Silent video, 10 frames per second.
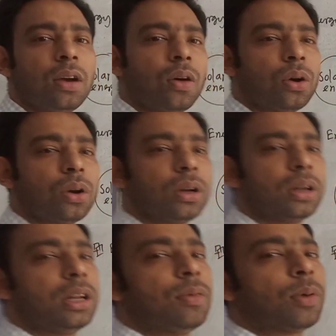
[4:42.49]
or
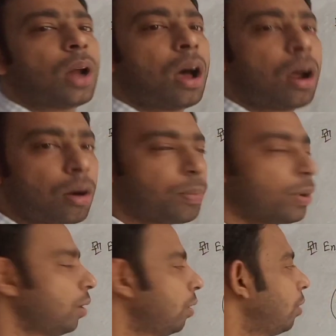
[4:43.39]
live on herb
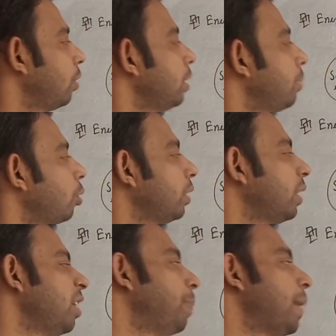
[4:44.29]
or live on
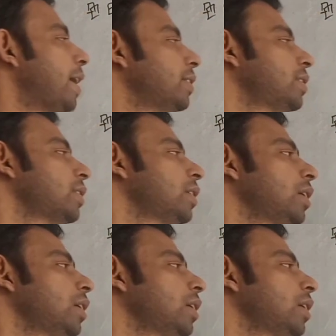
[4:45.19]
green plants.